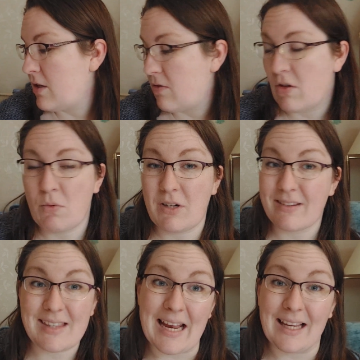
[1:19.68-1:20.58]
You wouldn't
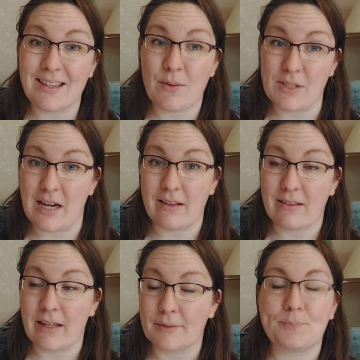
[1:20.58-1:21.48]
think there was
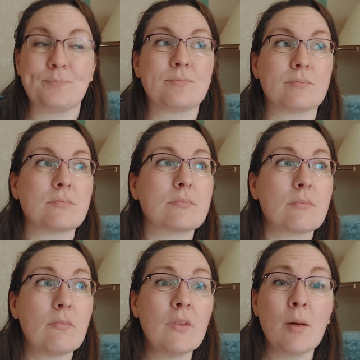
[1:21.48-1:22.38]
anything,
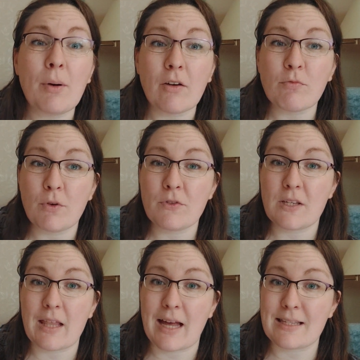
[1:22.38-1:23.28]
apart from obviously
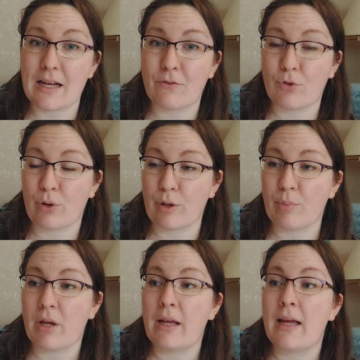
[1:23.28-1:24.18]
that attack of croup
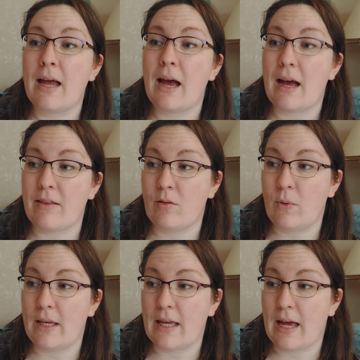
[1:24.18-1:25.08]
at the
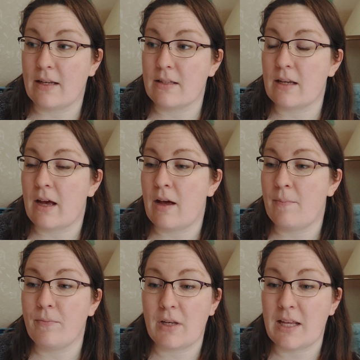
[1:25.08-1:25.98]
weekend,
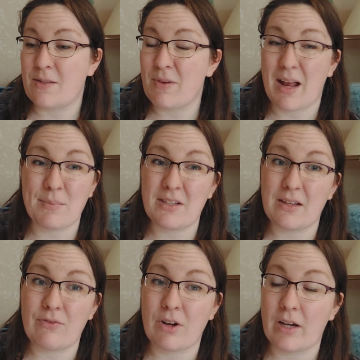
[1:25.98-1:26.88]
and he's been
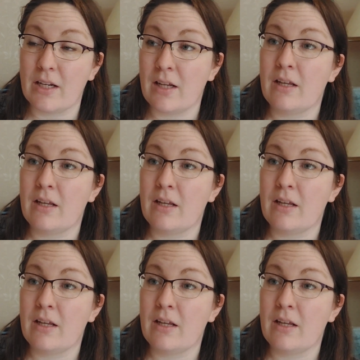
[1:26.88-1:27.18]
absolutely fine.